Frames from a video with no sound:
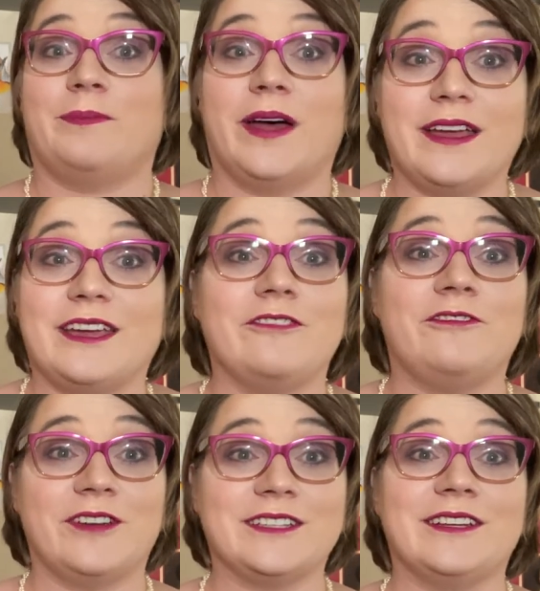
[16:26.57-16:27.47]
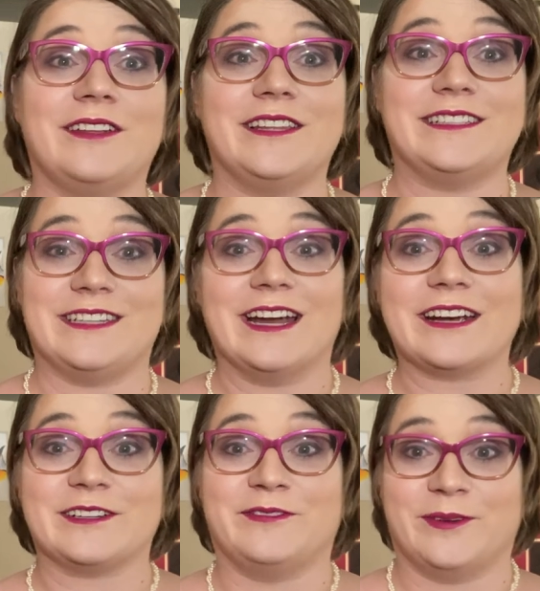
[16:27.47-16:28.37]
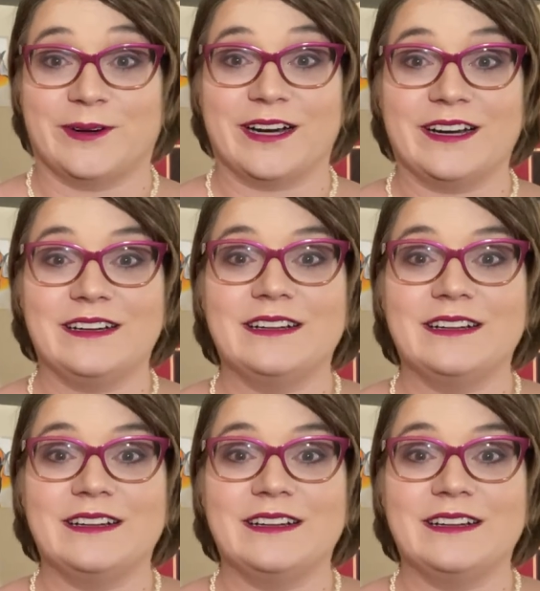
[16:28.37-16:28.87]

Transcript: Puck can fix all this in Act 4.